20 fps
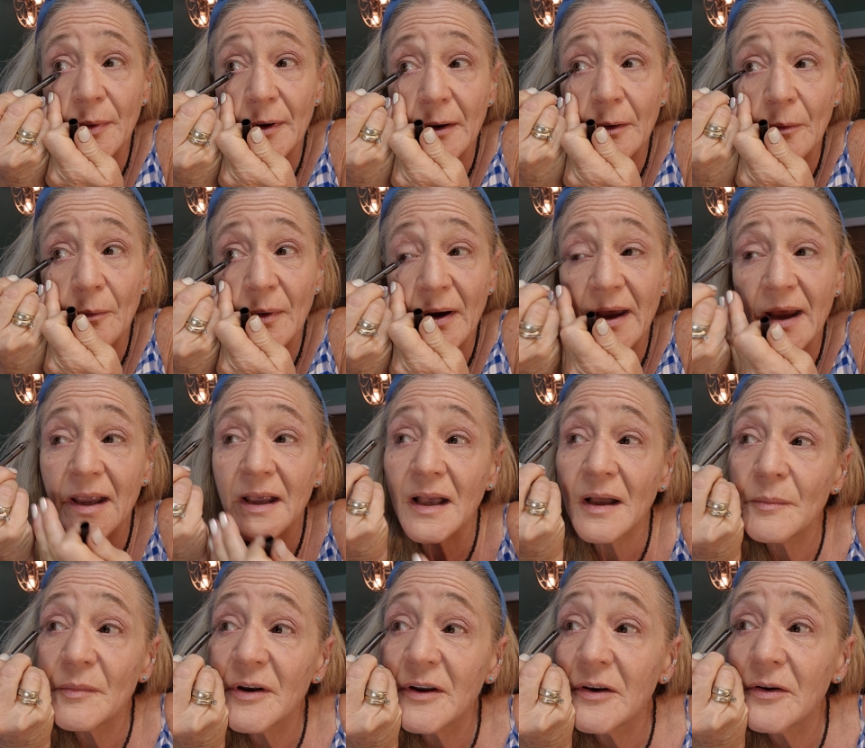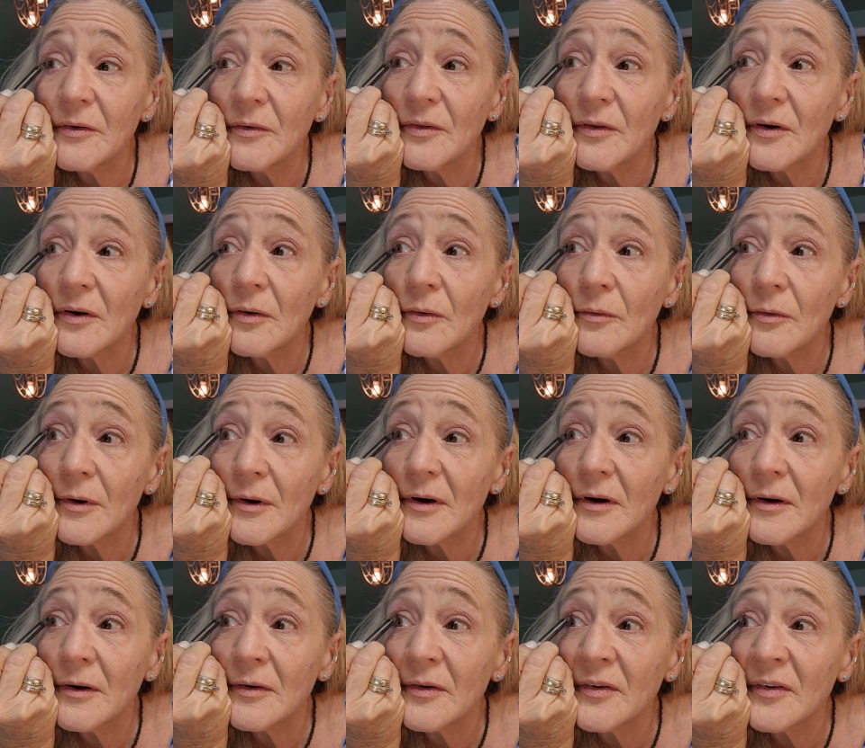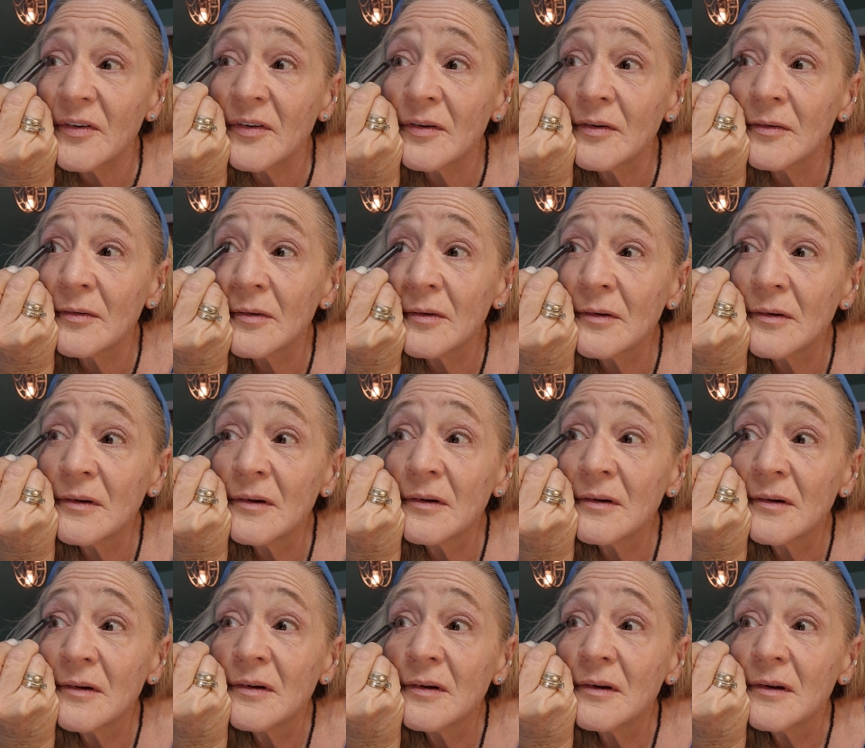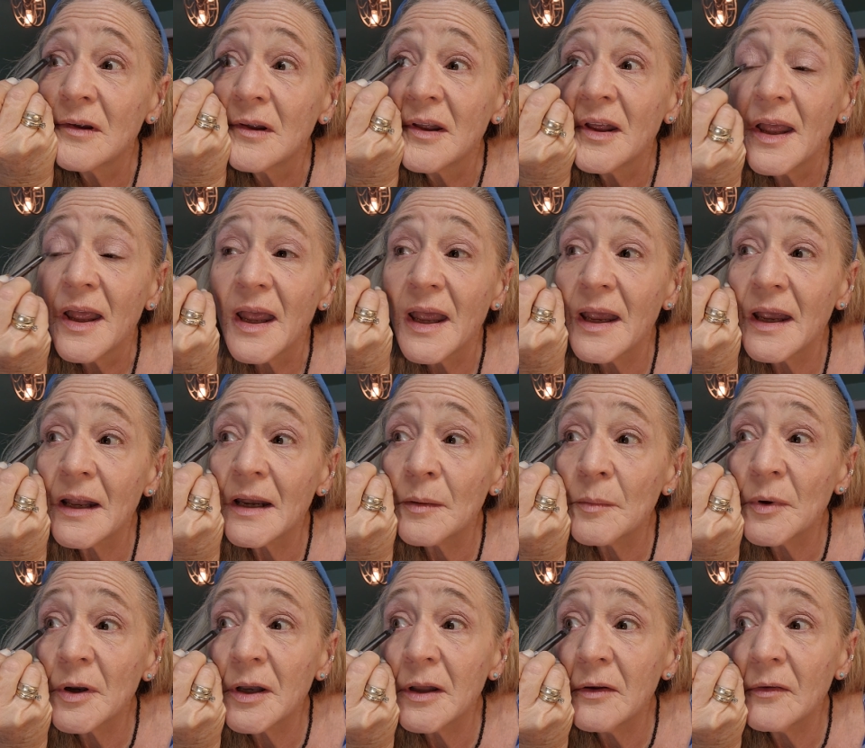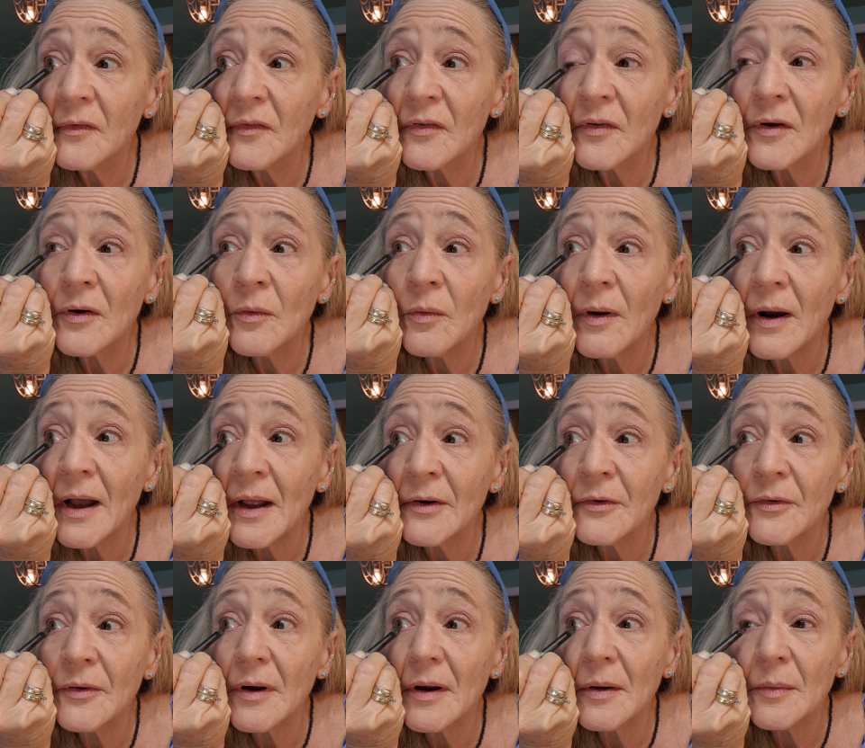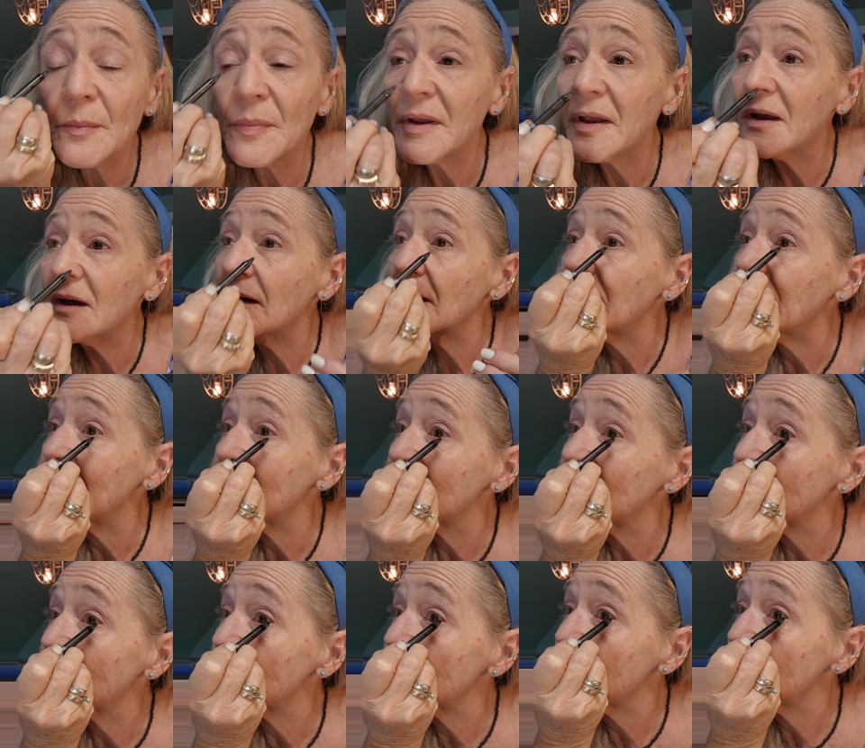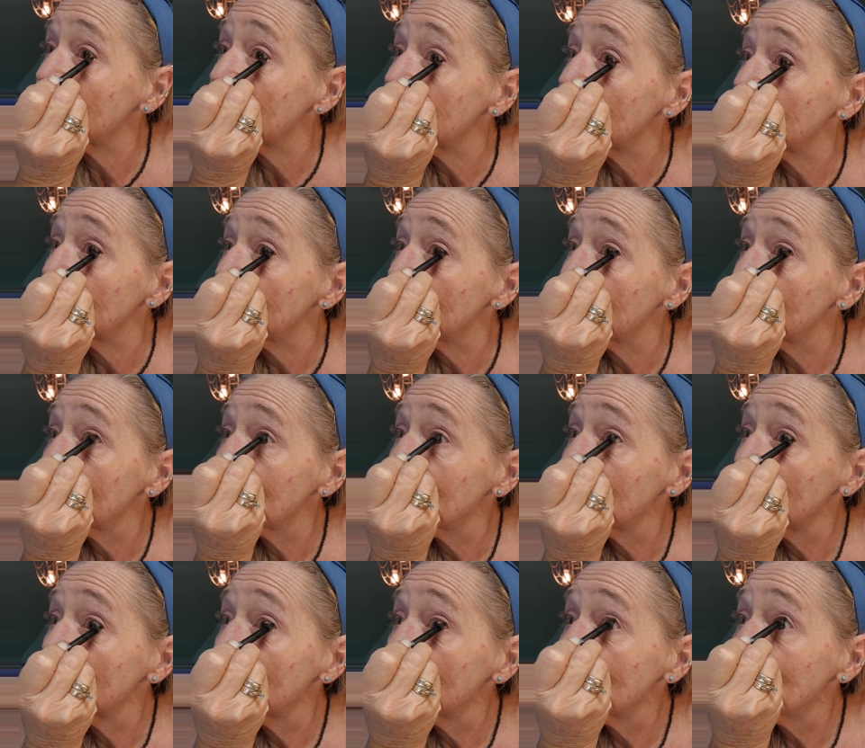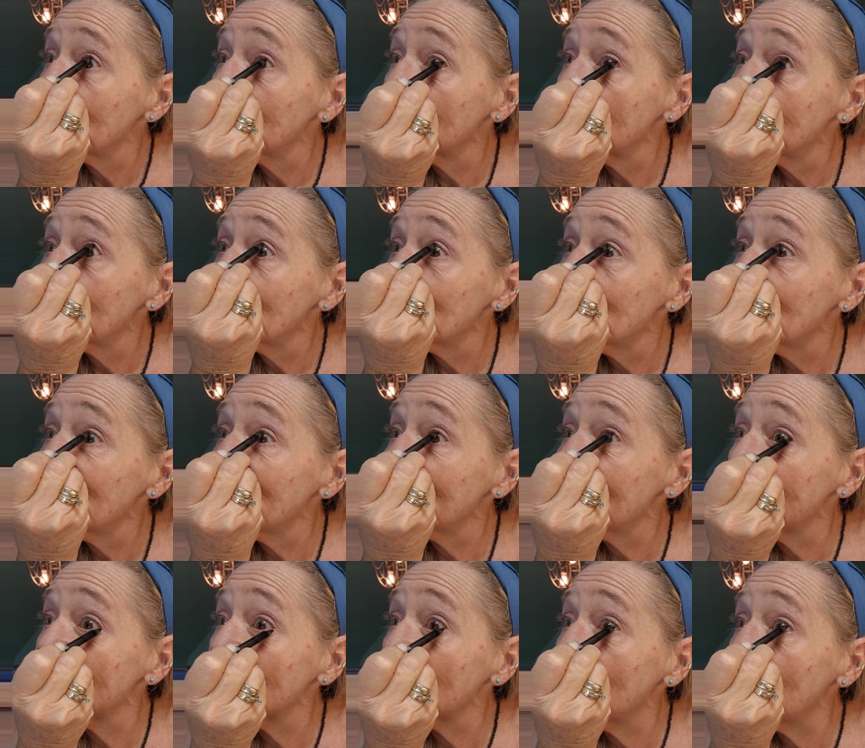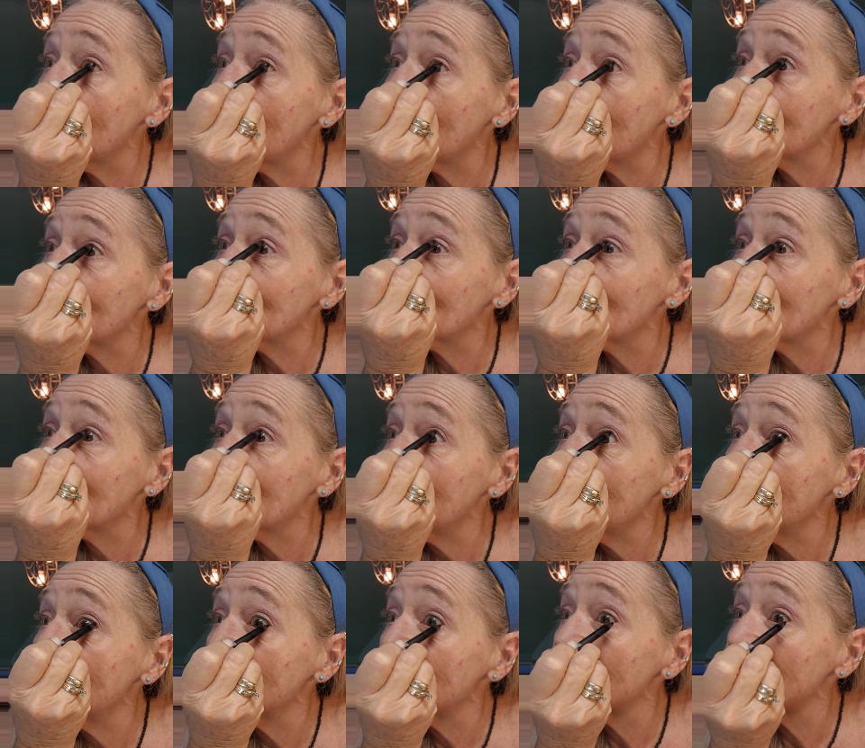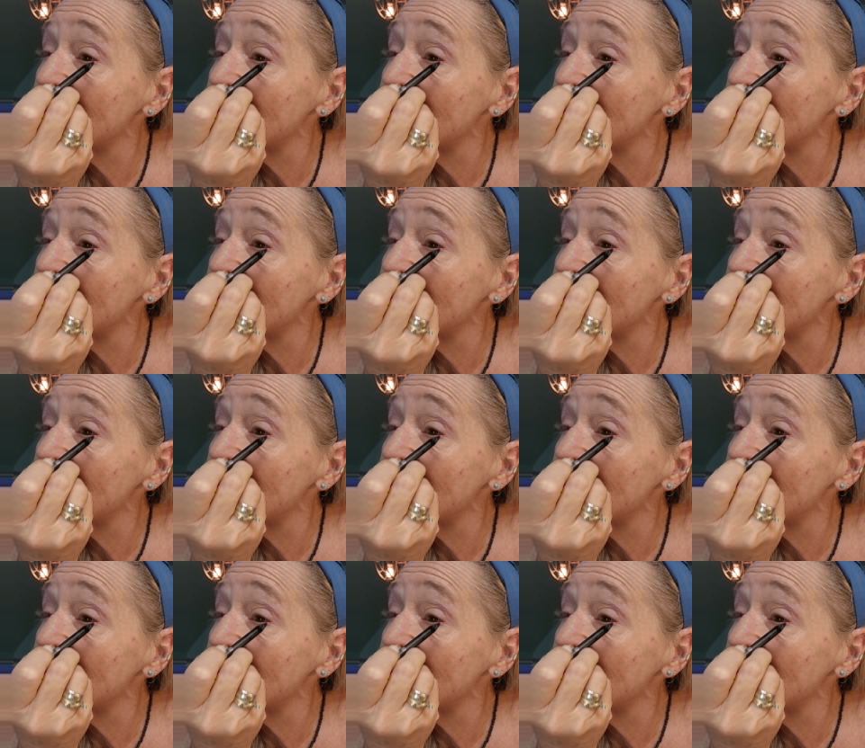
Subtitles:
bit awake. I'm going to do the corners. And I'm going to use the Quadra because with the Quadra,